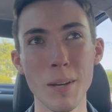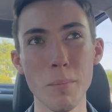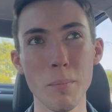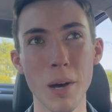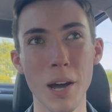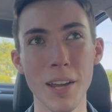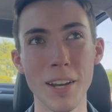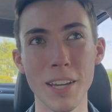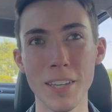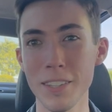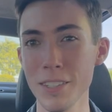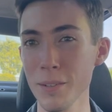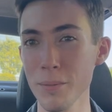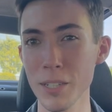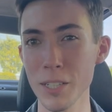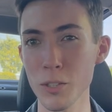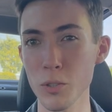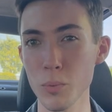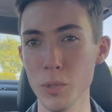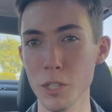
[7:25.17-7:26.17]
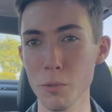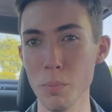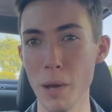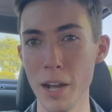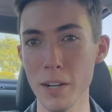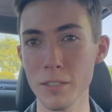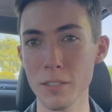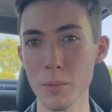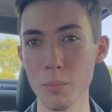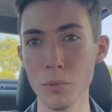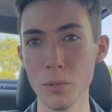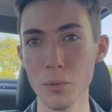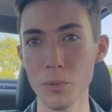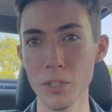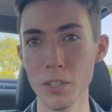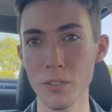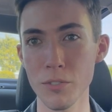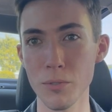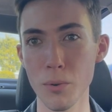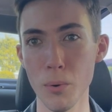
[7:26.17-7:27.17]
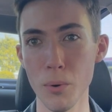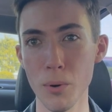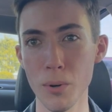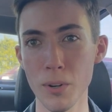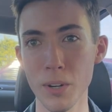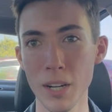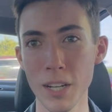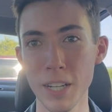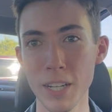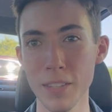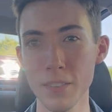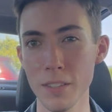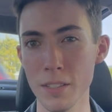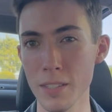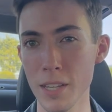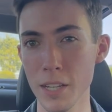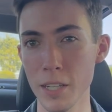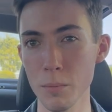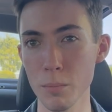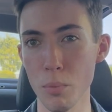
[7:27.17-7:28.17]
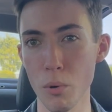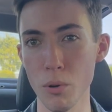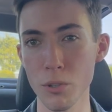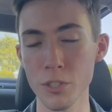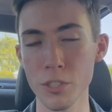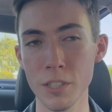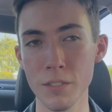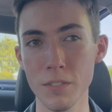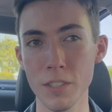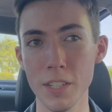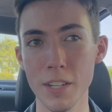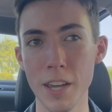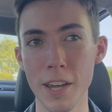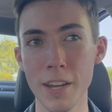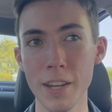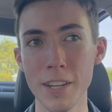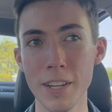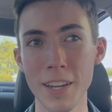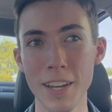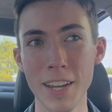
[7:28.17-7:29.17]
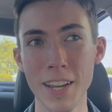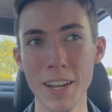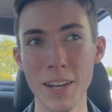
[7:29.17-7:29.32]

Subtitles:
but I think I'm going to switch back to music for the second portion of today.